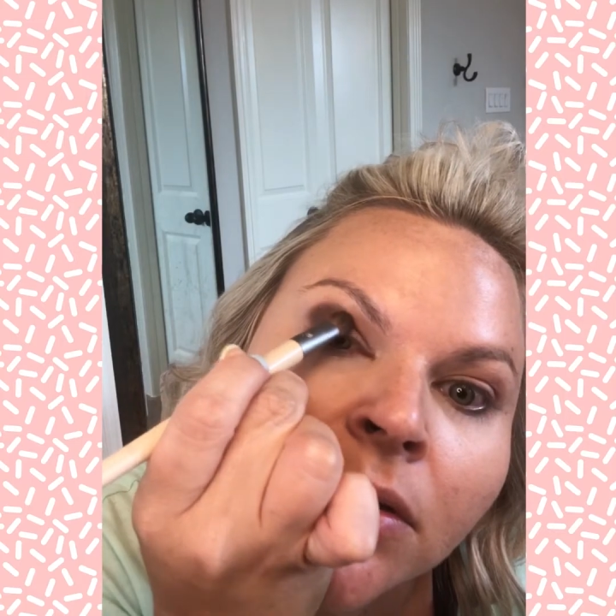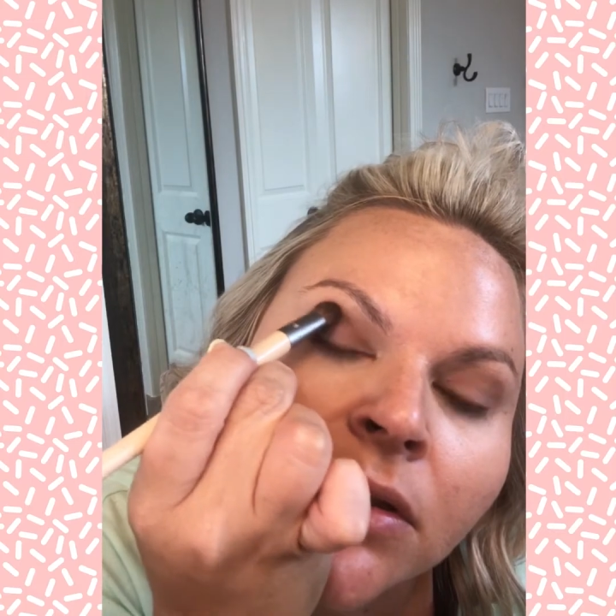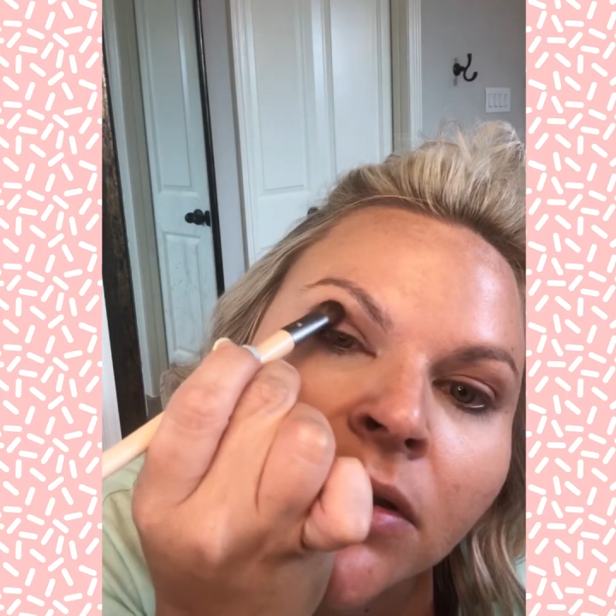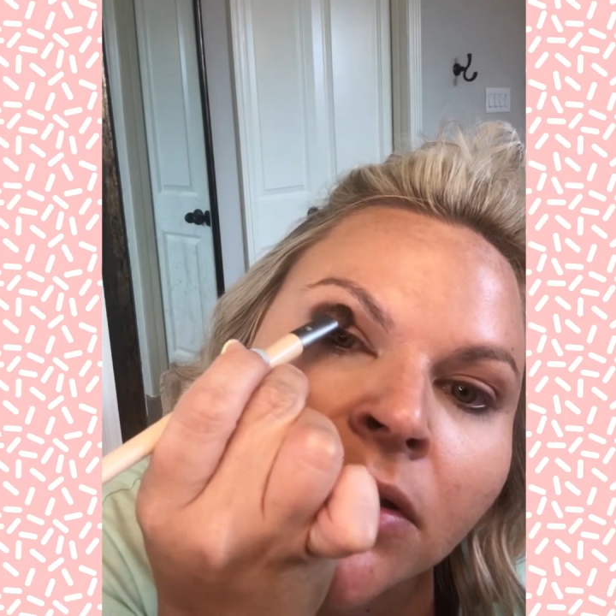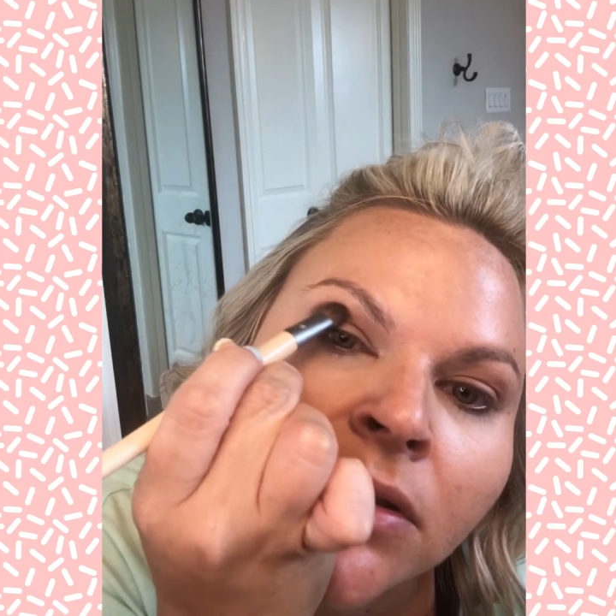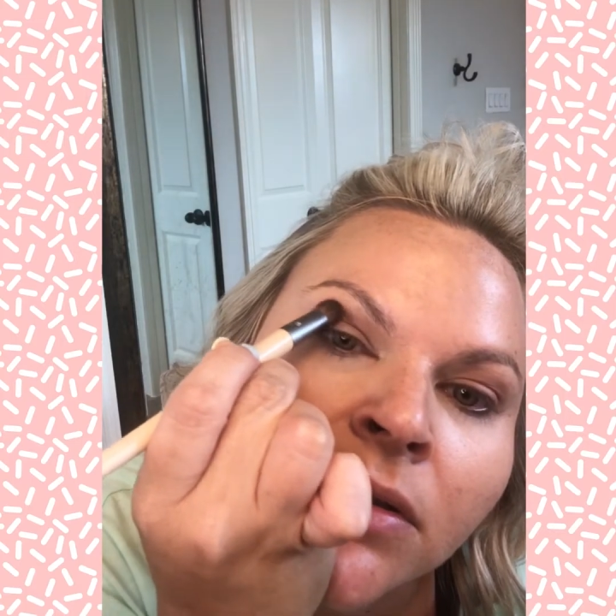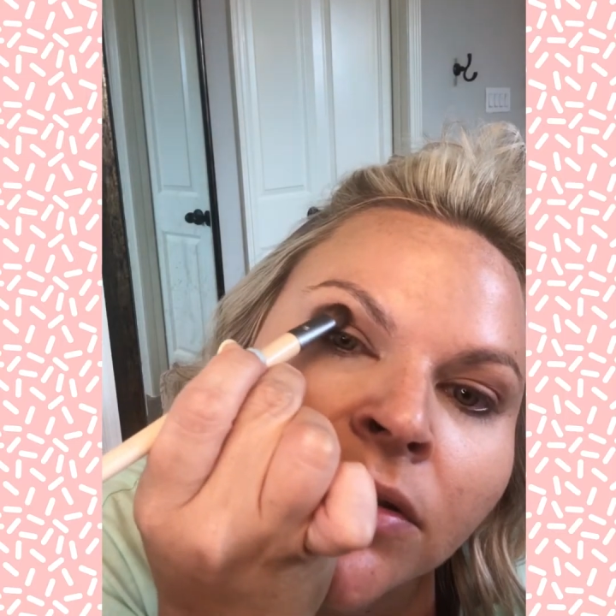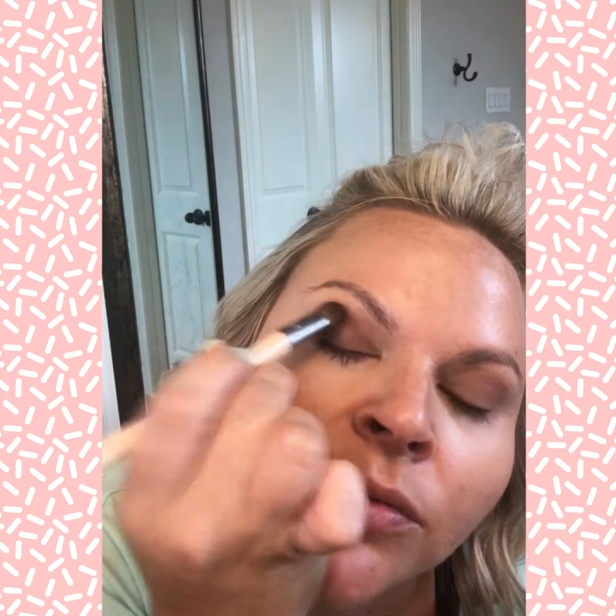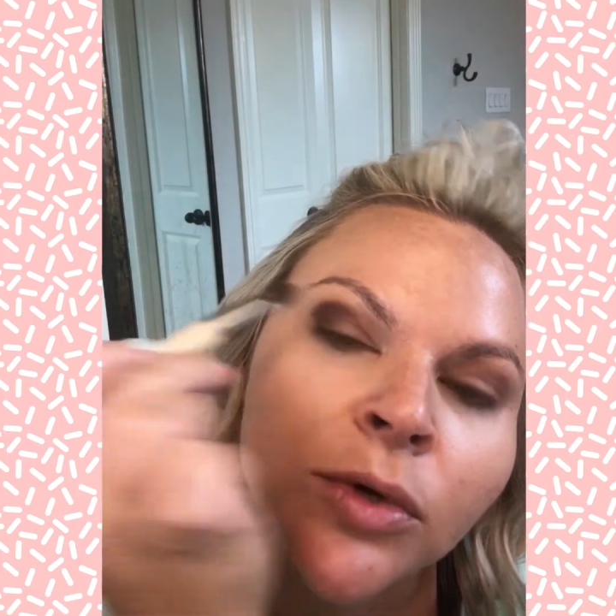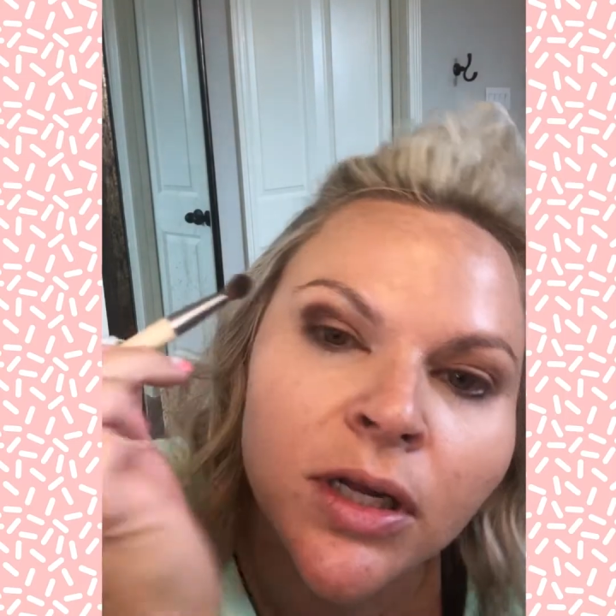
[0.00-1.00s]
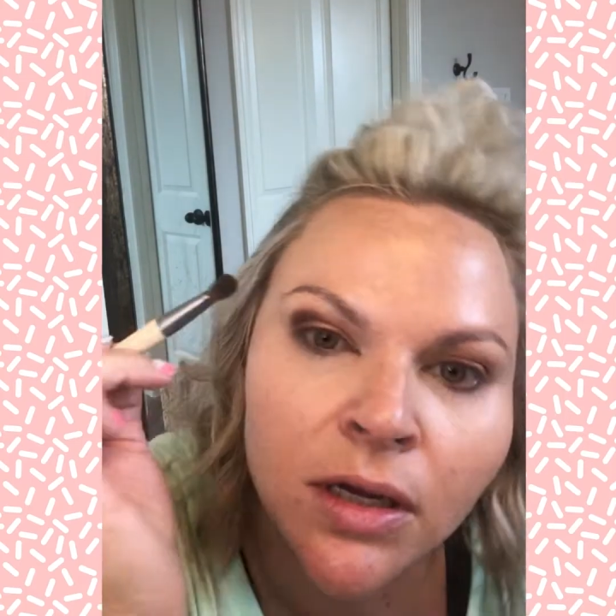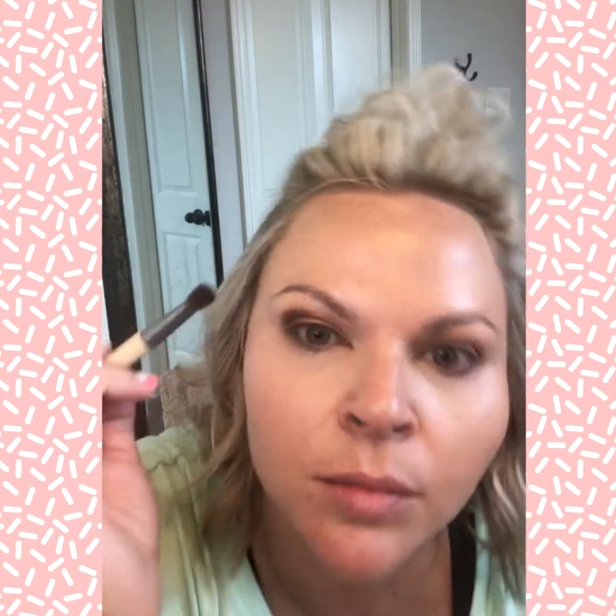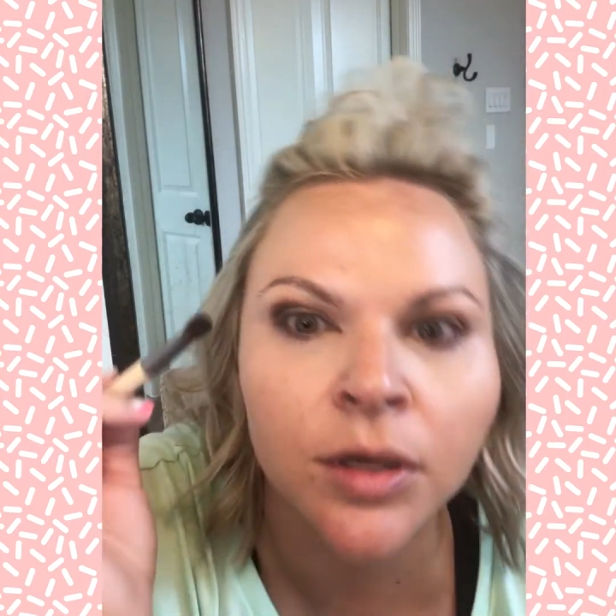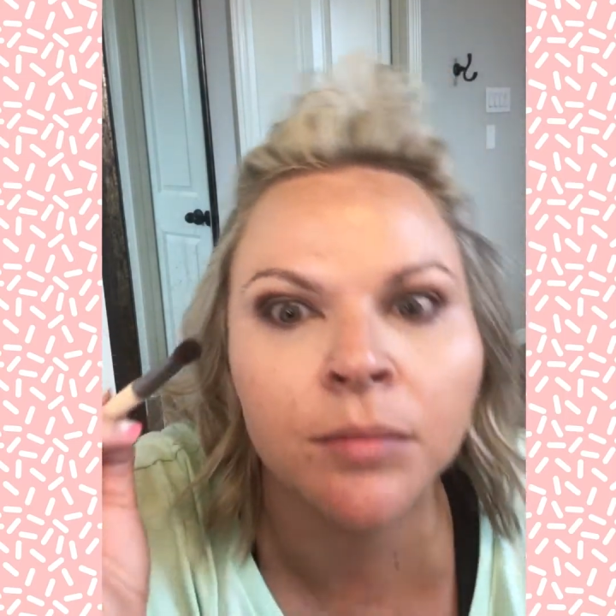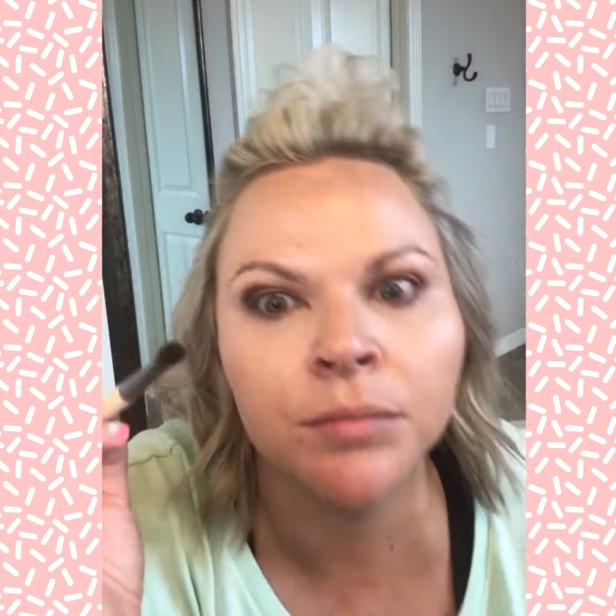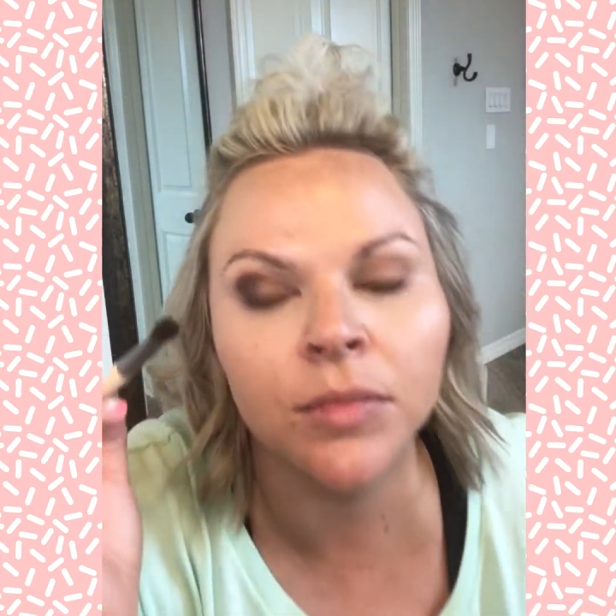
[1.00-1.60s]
And you want to come up